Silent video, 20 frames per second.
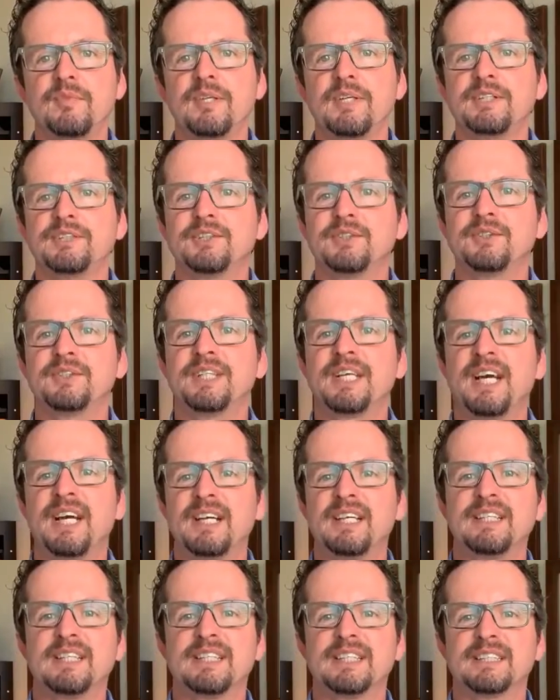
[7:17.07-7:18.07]
So
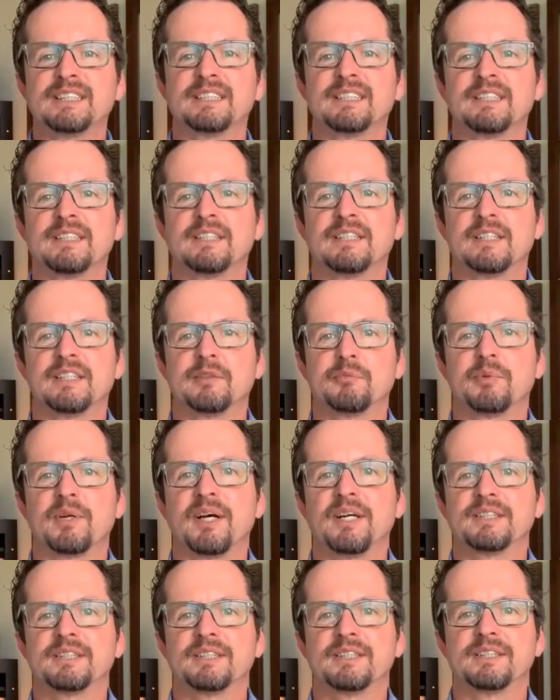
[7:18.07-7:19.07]
that is the
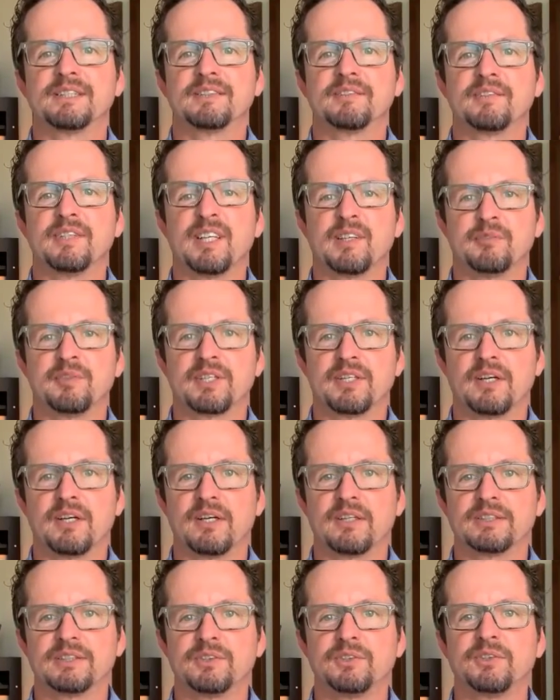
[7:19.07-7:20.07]
process of
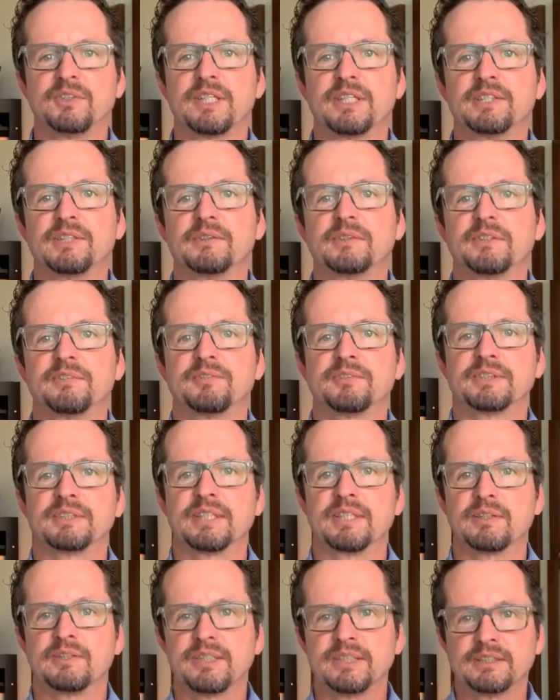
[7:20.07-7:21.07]
EMDR. So you can do it for
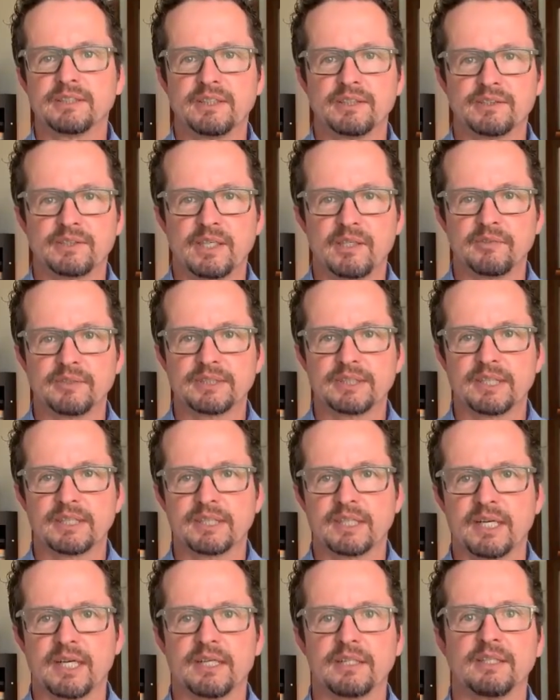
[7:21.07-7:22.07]
single incident traumas like
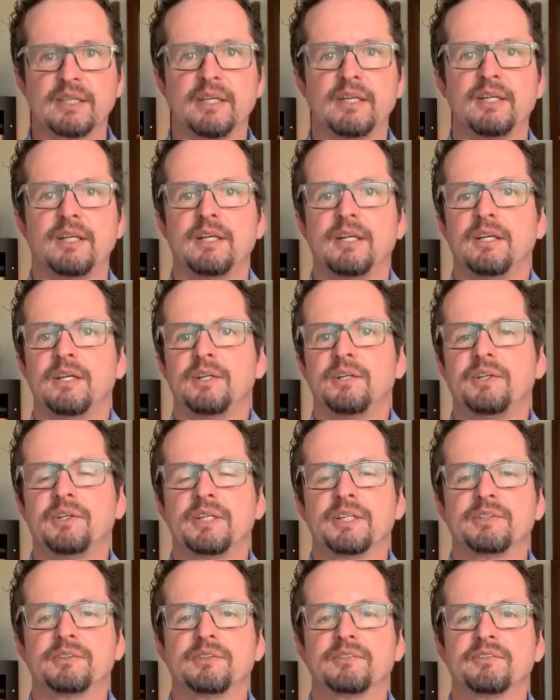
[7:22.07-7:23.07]
that. You
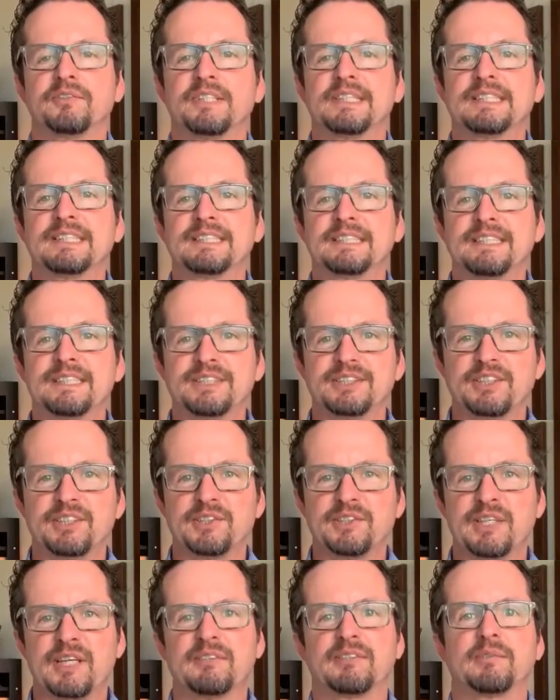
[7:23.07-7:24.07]
can do it for a decision
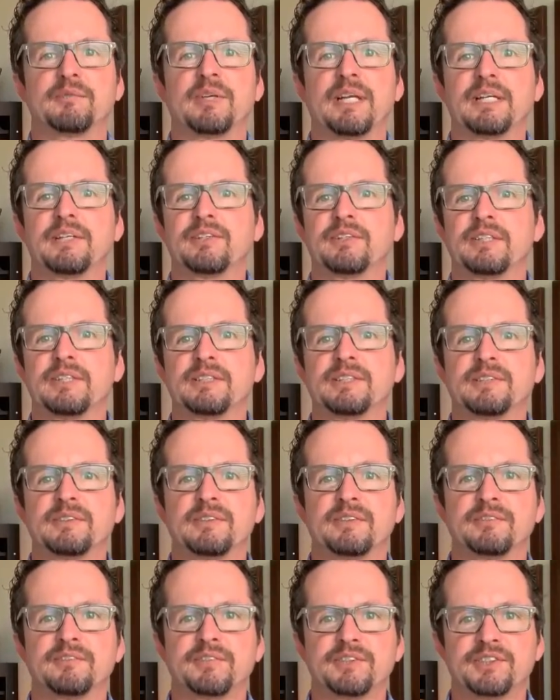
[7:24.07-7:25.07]
you have to make. You can do
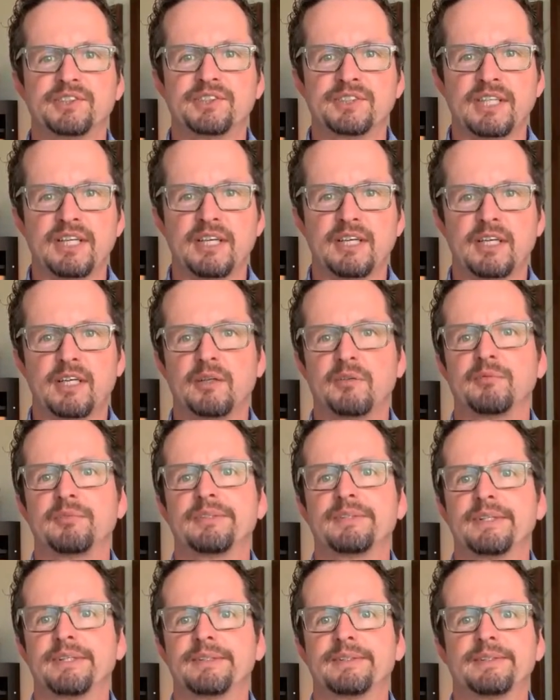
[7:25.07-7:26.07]
it for shame. You
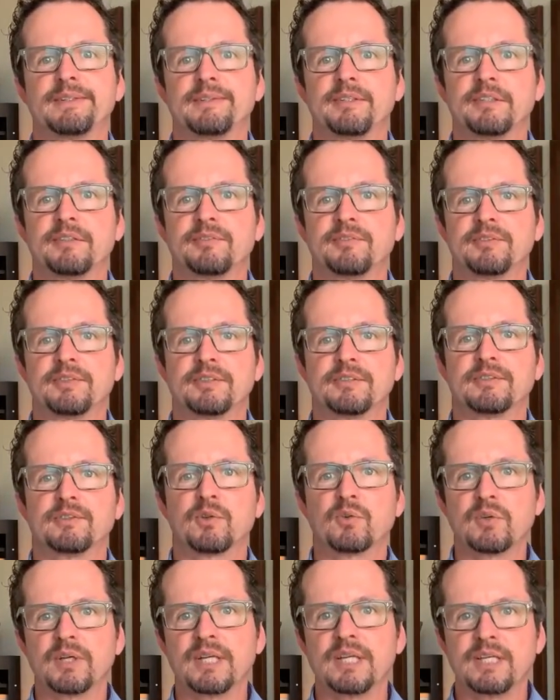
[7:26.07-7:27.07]
can do it for
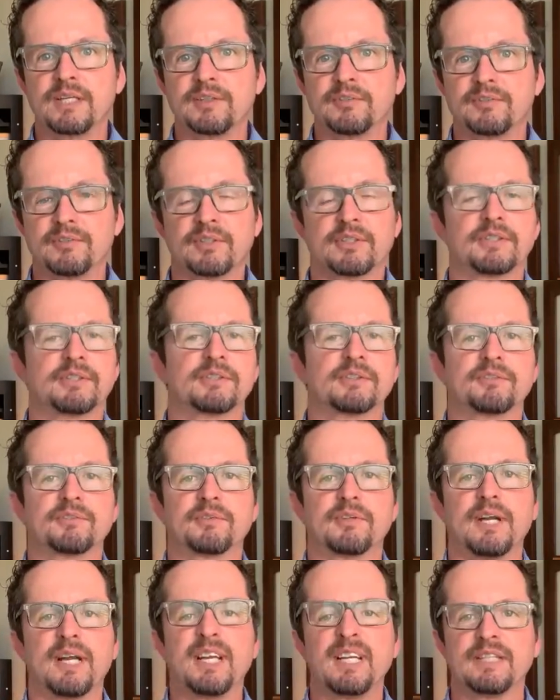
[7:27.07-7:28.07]
grief. You can do it
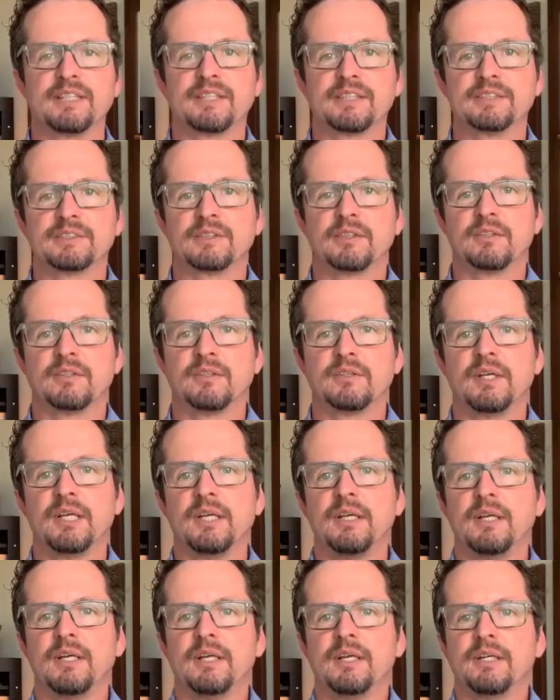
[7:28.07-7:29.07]
for anything. So
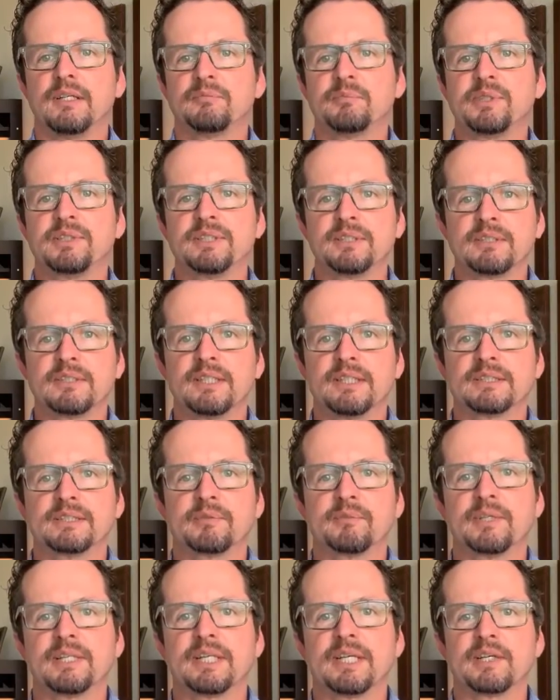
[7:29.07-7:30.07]
particularly
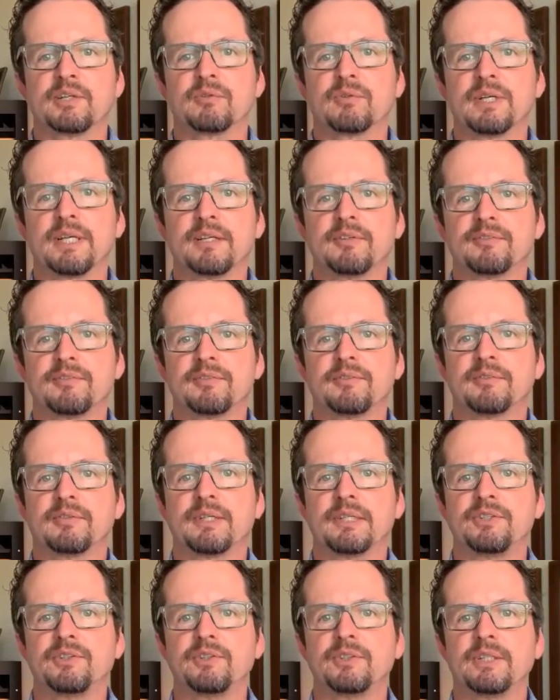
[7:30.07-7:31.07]
somebody like grief,
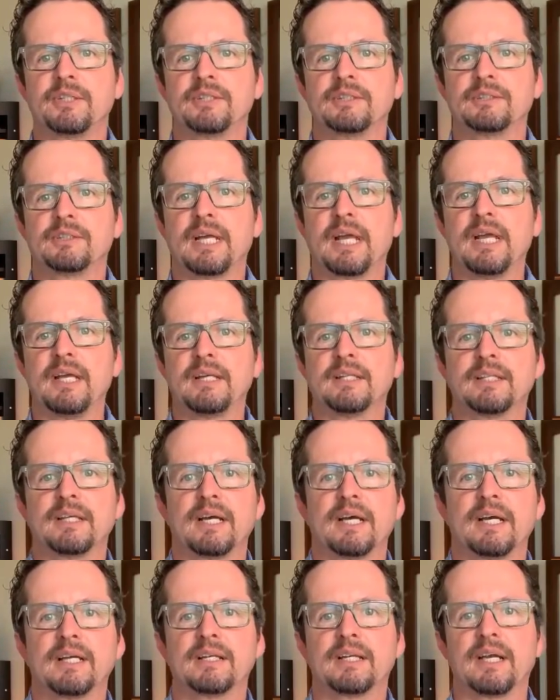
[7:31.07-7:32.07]
you can take
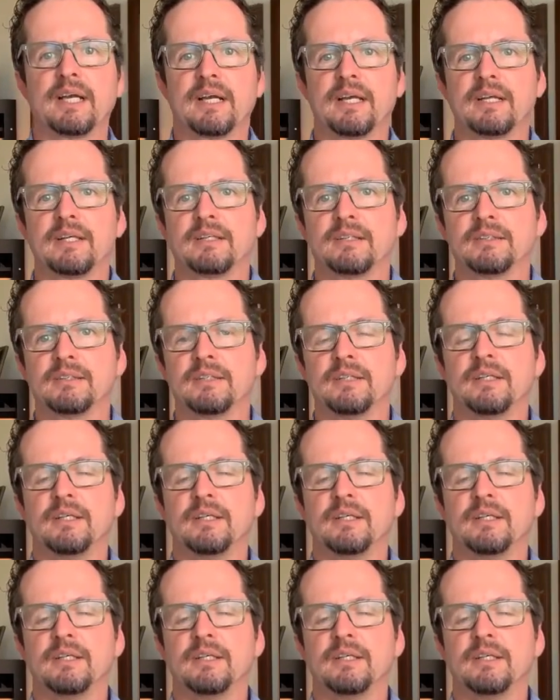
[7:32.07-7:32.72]
that and